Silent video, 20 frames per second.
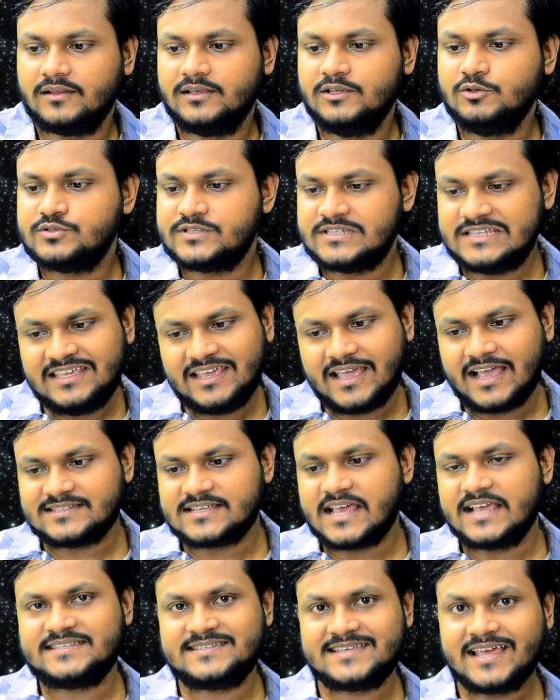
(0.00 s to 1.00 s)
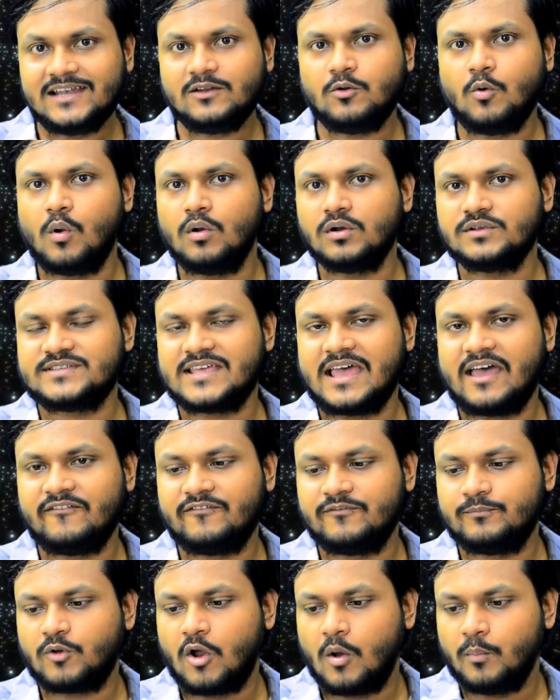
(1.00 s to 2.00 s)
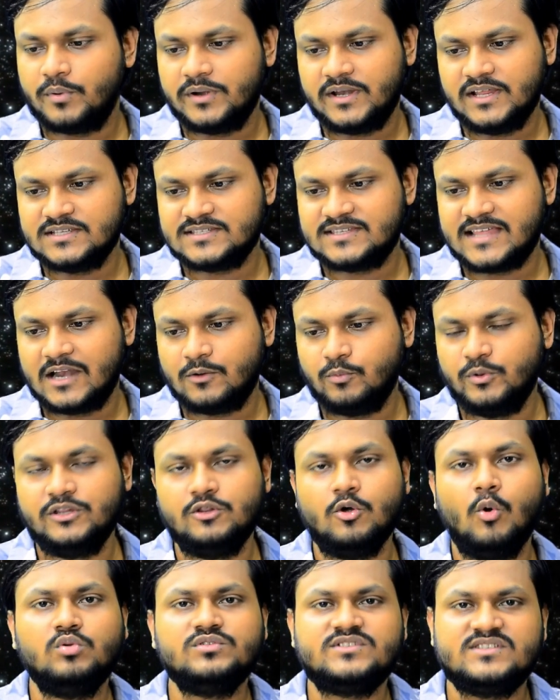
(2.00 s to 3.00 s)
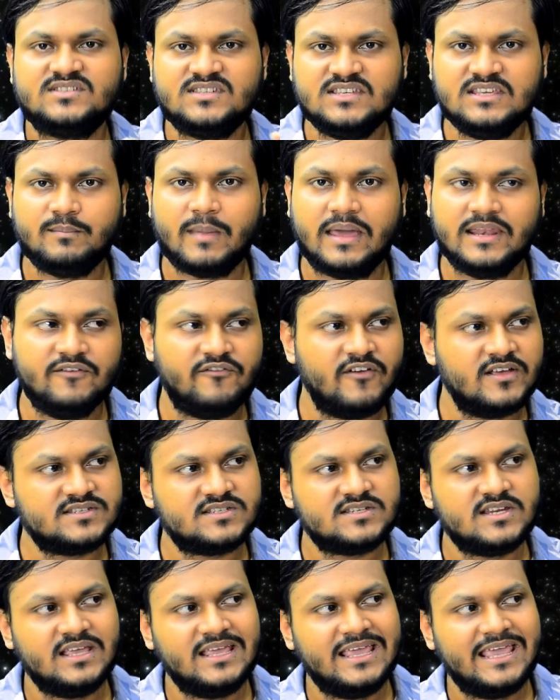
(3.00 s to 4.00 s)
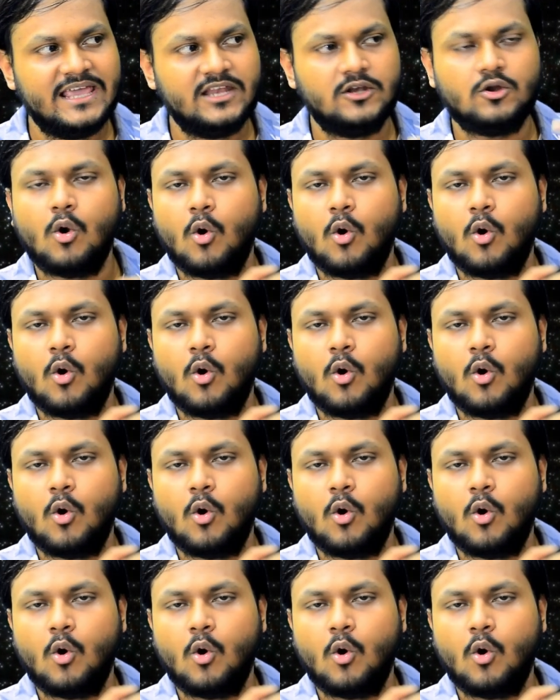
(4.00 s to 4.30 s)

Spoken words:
You see, as I said, quarks have properties that we don't see manifesting in